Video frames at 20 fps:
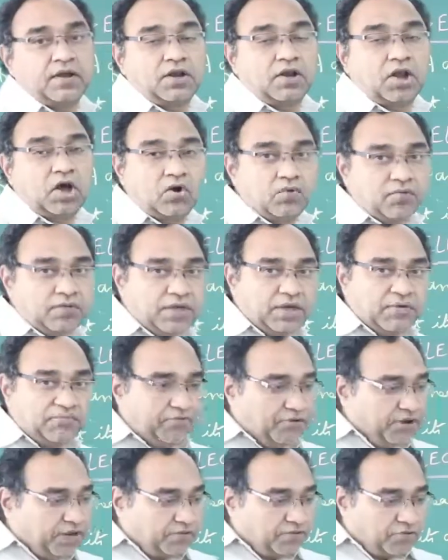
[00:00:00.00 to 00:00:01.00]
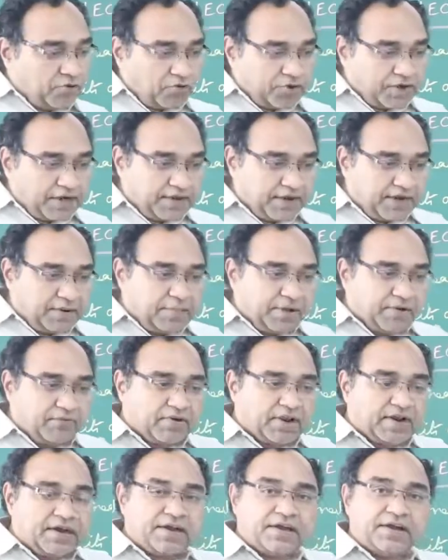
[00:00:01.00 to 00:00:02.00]
Now if it is rotated by
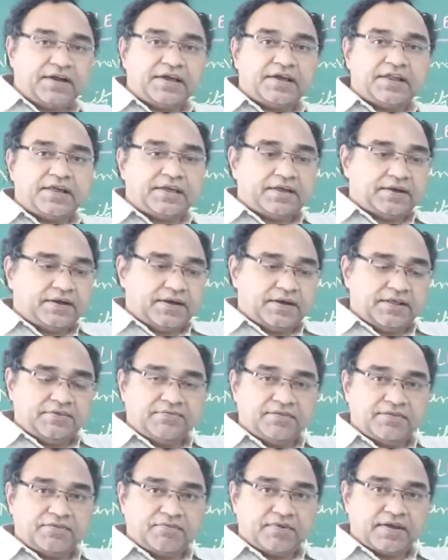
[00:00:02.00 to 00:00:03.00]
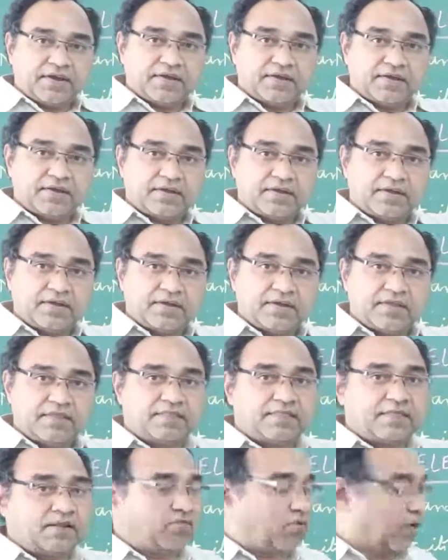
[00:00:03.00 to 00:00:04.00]
180 degree, it is this way,
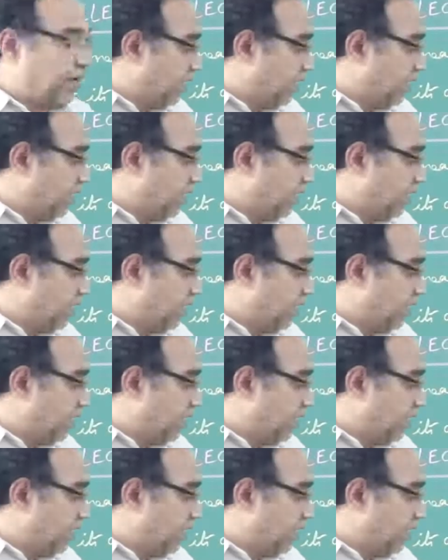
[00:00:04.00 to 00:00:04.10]
then what